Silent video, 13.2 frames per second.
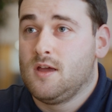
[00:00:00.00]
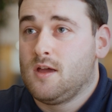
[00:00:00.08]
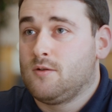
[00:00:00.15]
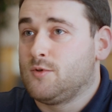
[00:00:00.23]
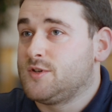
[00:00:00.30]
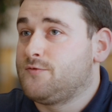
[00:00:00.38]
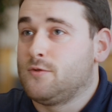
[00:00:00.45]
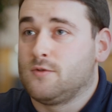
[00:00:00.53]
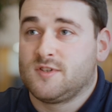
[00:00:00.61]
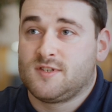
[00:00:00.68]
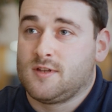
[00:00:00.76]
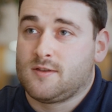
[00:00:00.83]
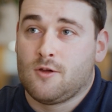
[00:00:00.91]
which
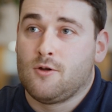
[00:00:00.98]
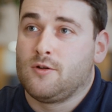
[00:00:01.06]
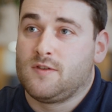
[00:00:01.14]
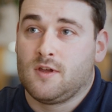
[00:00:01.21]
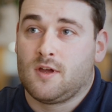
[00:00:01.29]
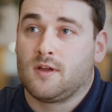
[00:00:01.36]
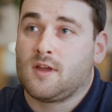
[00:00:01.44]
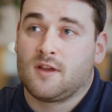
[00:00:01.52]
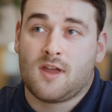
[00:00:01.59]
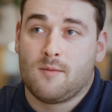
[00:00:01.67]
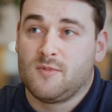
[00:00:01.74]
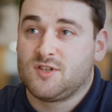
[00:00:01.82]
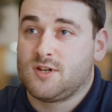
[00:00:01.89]
focuses it down onto a
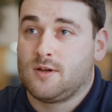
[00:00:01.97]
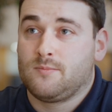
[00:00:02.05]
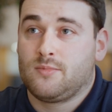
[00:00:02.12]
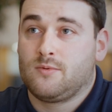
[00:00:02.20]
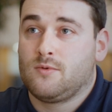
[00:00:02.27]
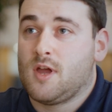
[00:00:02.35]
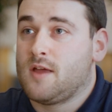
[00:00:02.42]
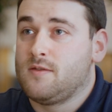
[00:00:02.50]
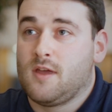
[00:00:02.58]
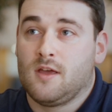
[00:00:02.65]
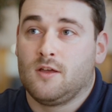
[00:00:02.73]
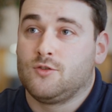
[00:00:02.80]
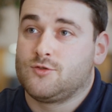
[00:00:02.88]
camera chip, and
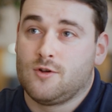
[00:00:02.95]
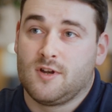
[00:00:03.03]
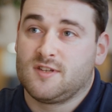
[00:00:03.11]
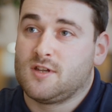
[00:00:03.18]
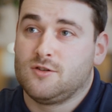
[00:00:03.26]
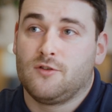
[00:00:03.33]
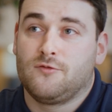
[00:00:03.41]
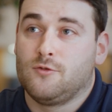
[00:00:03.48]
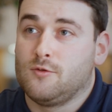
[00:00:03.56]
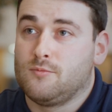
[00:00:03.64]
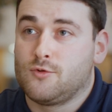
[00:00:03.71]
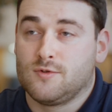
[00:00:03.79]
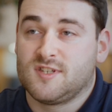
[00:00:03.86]
the electronics on your phone
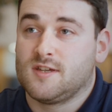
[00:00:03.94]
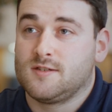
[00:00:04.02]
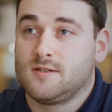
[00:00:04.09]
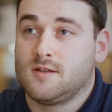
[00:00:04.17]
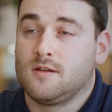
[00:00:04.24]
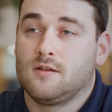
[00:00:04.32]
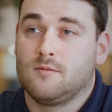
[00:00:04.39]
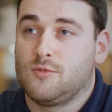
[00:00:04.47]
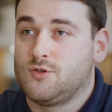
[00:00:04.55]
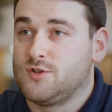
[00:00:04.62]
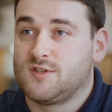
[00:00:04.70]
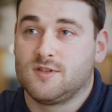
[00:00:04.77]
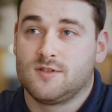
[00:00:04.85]
processes it and
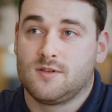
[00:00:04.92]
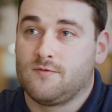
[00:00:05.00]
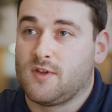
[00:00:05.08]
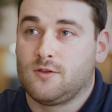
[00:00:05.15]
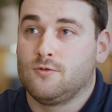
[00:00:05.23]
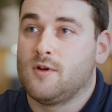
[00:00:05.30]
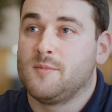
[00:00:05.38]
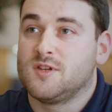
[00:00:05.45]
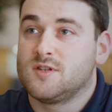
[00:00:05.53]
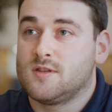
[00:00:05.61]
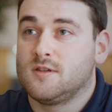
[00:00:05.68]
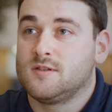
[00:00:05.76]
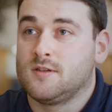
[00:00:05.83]
produces the video image
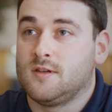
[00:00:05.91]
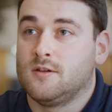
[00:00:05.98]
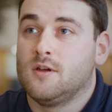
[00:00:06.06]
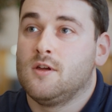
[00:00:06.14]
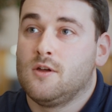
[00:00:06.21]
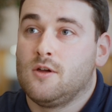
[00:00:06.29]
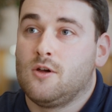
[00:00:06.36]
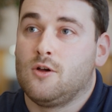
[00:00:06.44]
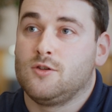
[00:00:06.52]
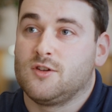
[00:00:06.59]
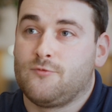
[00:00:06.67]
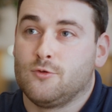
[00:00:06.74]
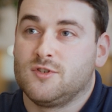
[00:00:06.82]
that you see on
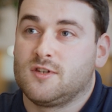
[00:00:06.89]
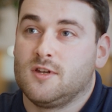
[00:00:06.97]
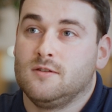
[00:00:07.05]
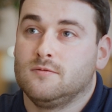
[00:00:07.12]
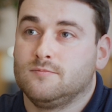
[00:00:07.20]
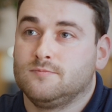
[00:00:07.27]
your phone screen.